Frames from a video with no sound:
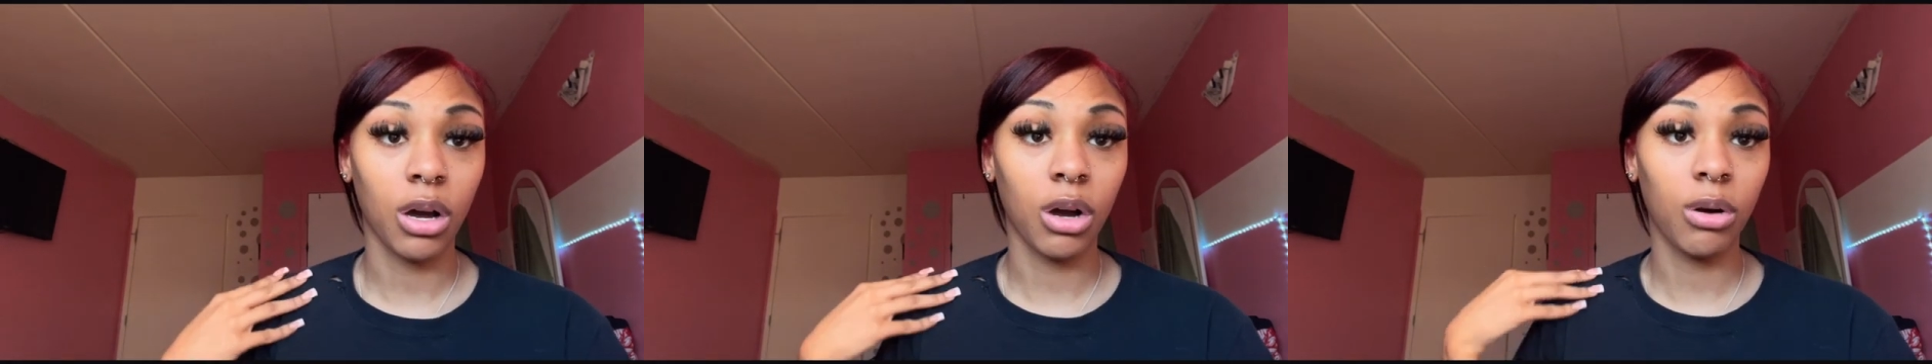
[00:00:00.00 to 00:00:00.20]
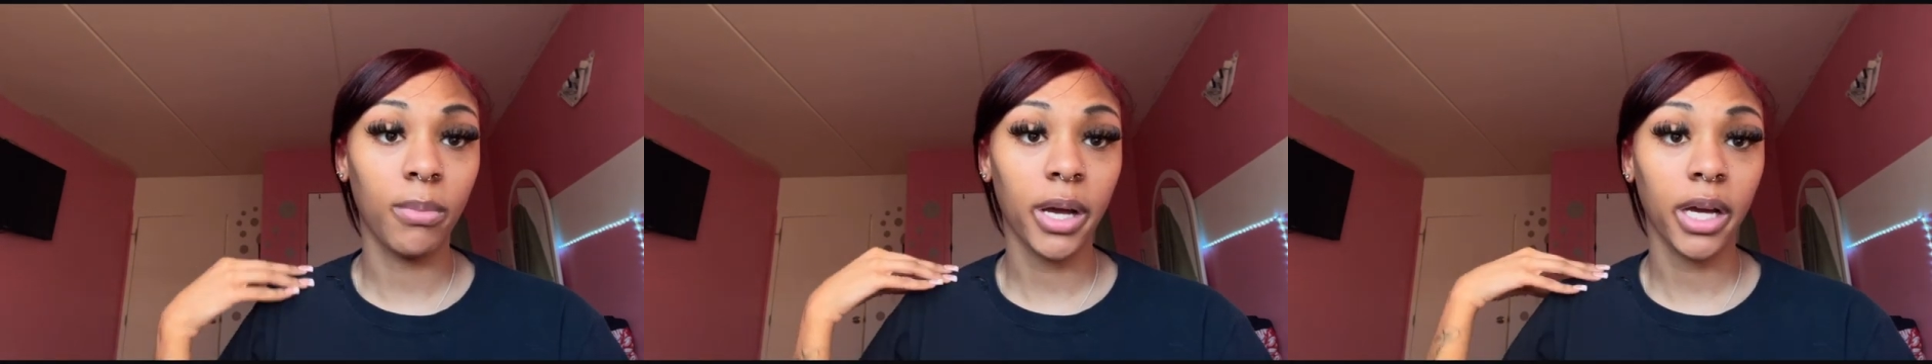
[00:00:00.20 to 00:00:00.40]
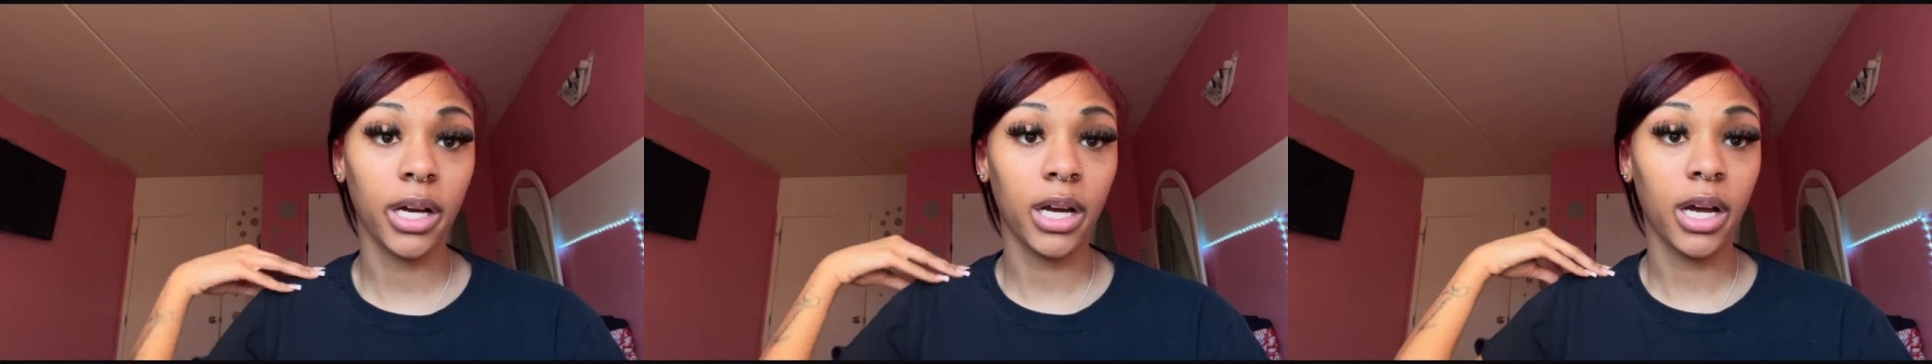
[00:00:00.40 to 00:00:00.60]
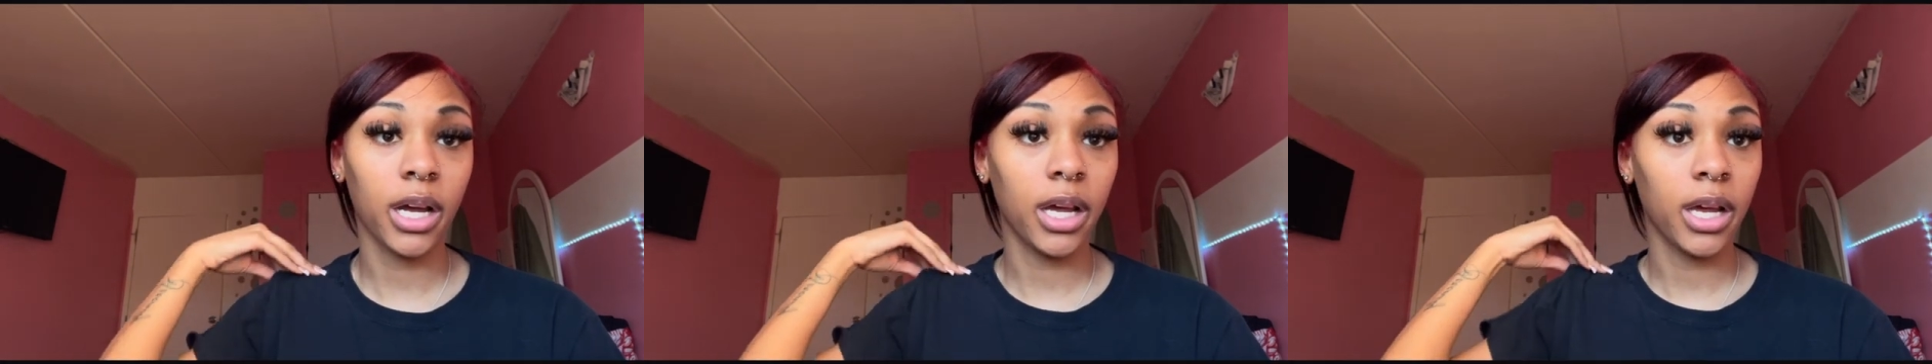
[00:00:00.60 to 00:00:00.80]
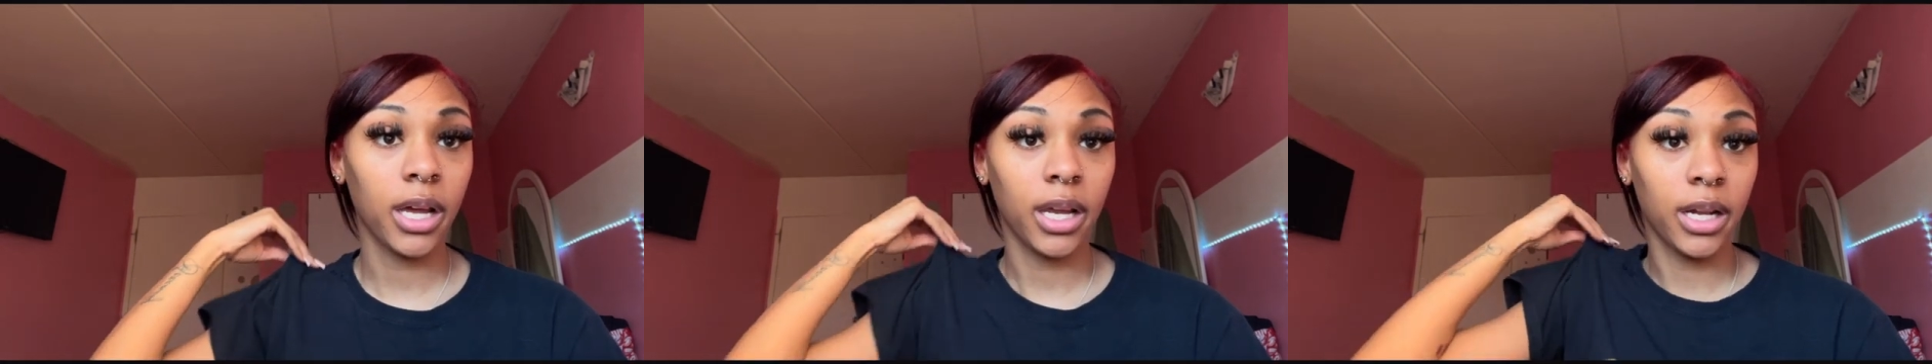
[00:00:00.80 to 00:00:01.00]
Oh my
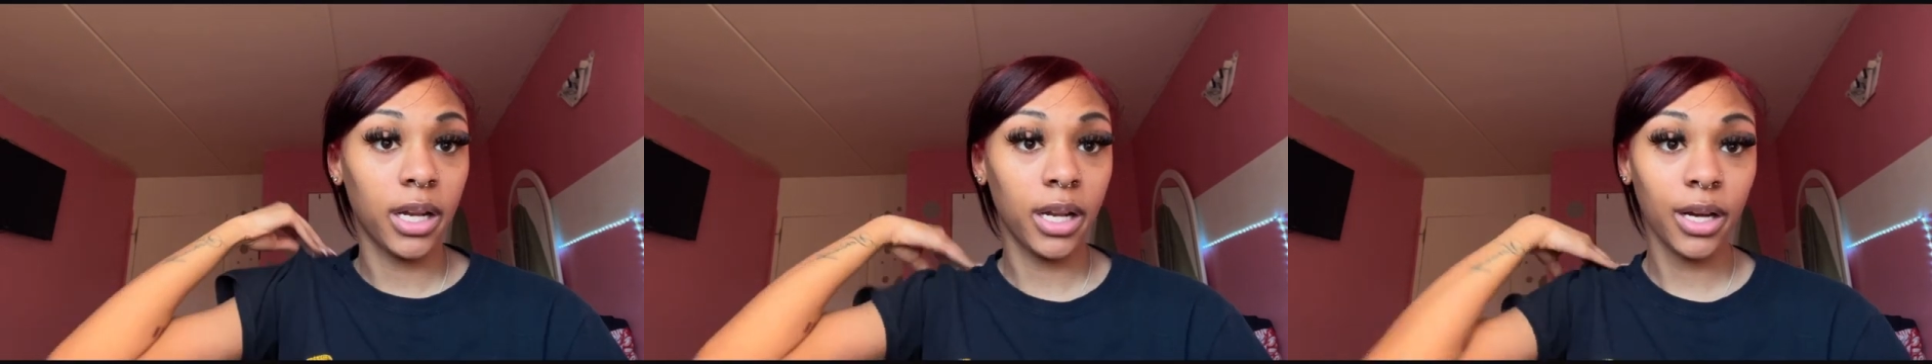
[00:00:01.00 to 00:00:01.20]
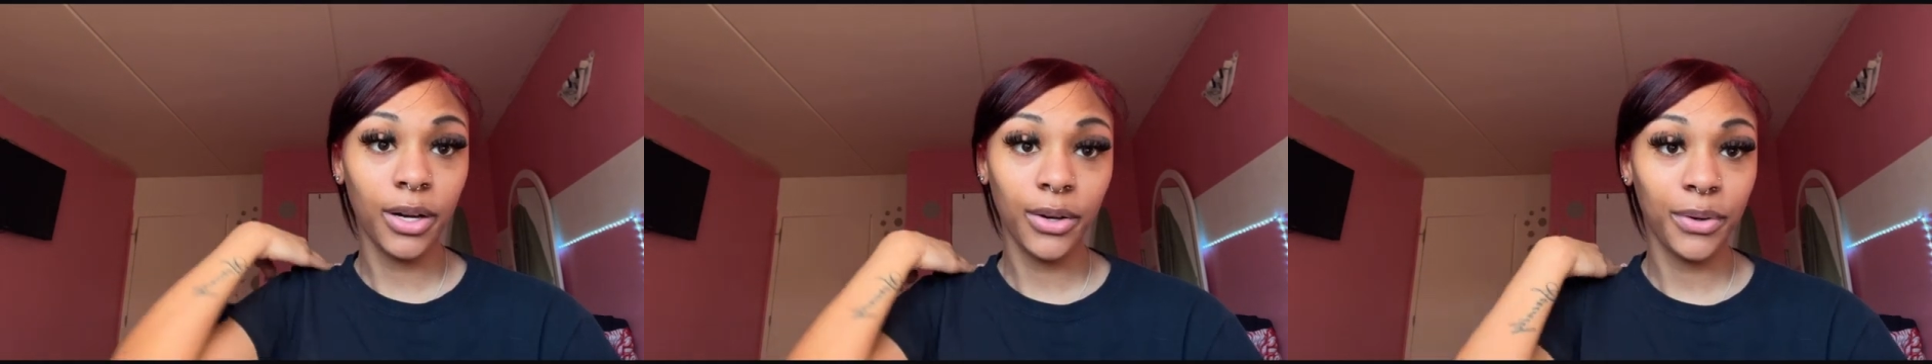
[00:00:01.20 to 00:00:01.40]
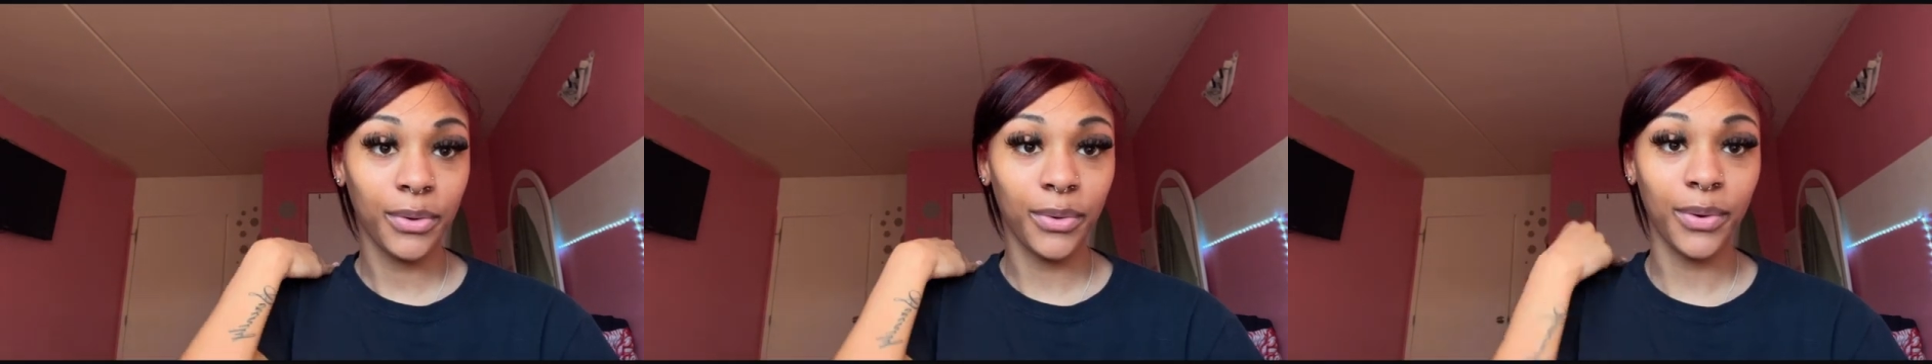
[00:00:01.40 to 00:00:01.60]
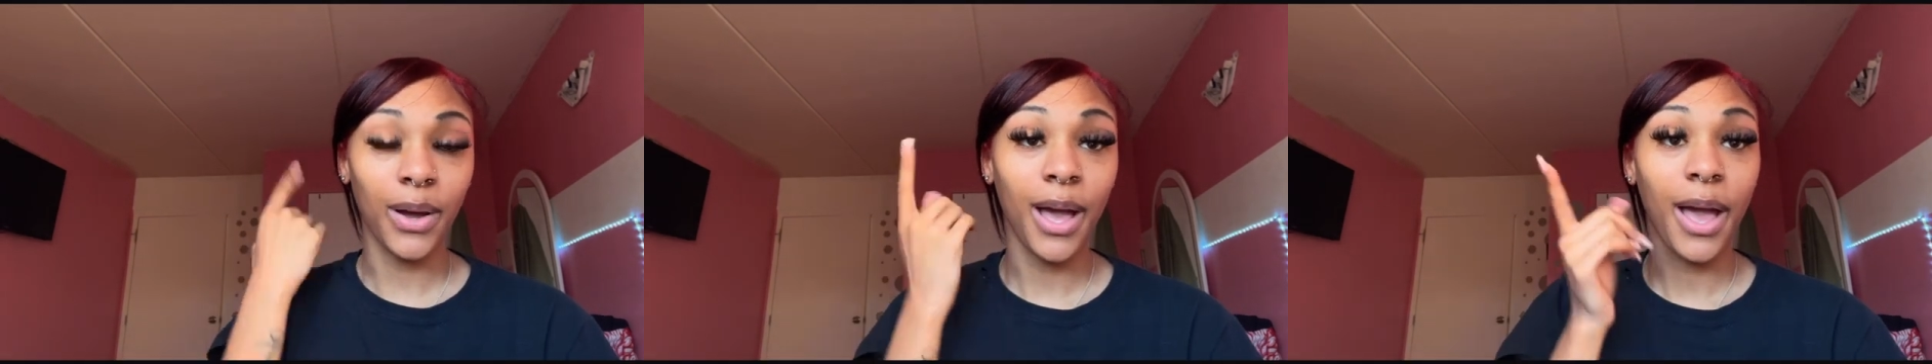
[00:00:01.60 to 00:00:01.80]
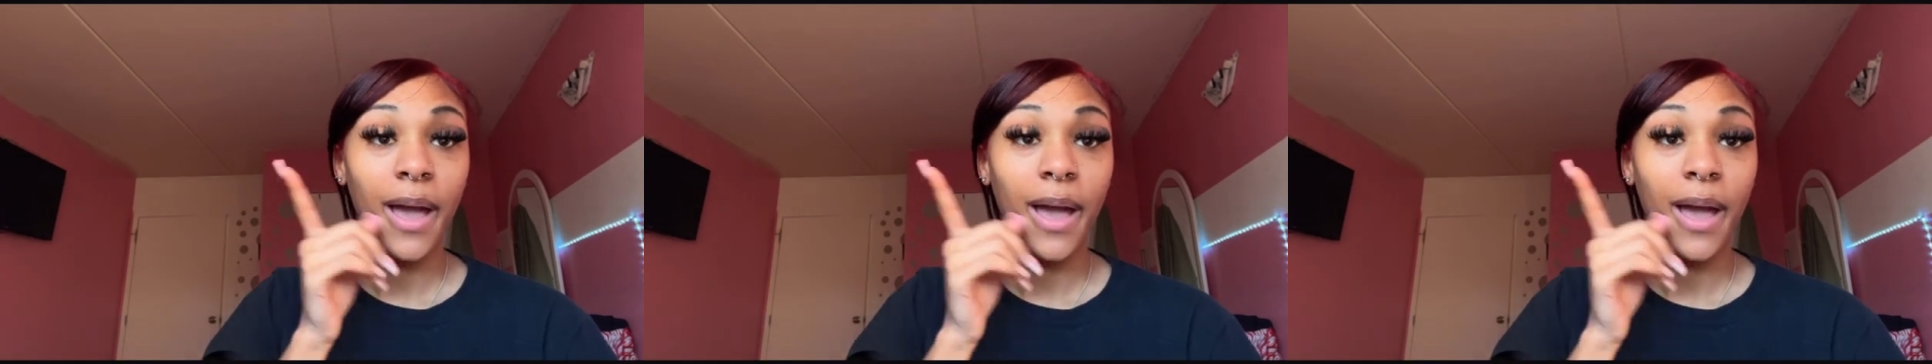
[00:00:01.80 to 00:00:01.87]
god, no,